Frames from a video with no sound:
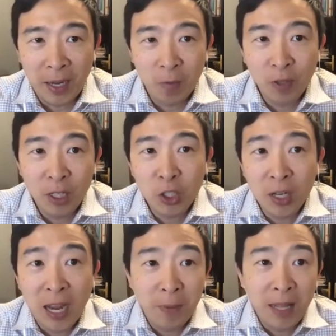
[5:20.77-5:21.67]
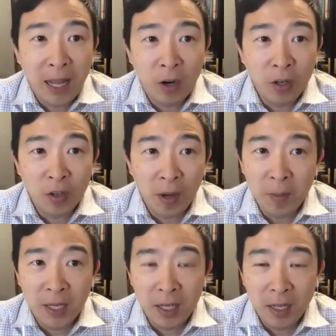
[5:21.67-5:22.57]
and it really should not be that hard to
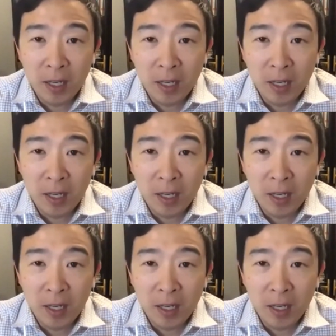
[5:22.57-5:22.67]
remedy.